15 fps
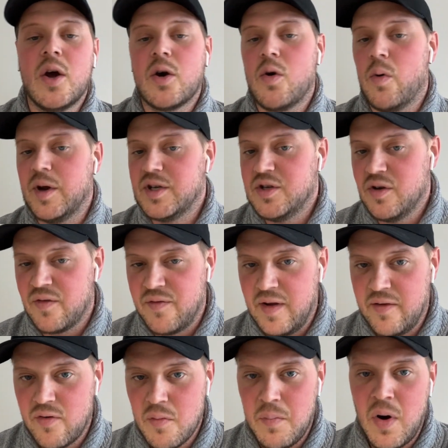going to your
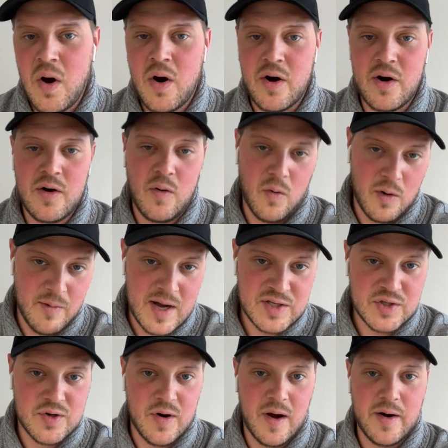favorite bar or
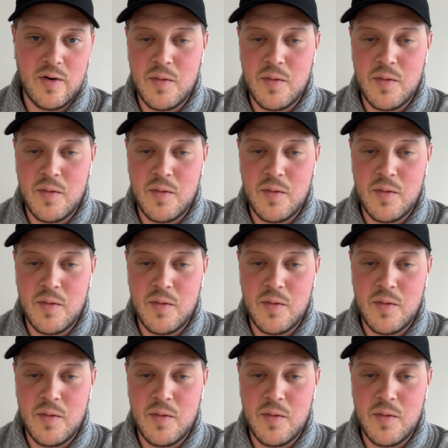restaurant,